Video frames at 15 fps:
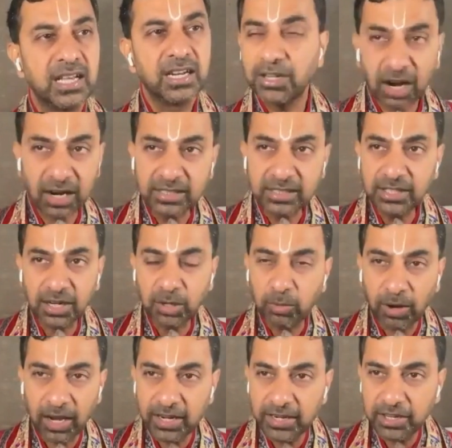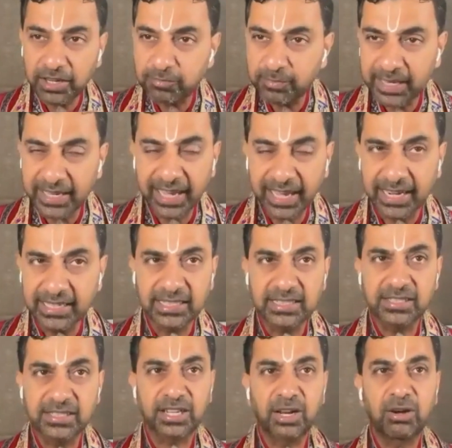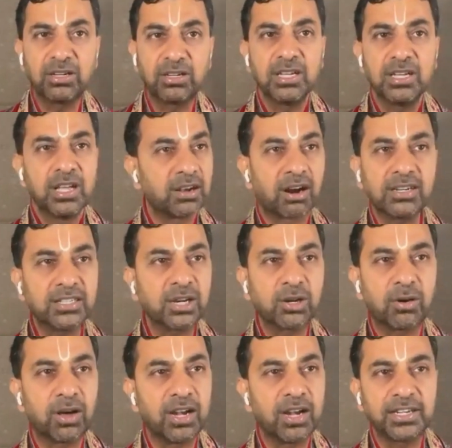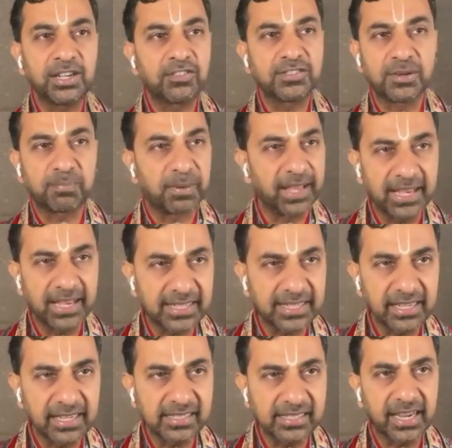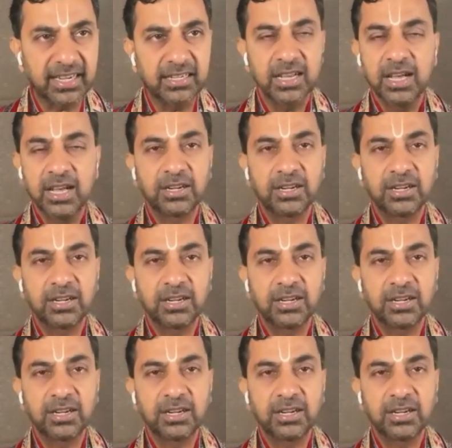Not the quality of my gadgets alone, not the quality of the place I reside,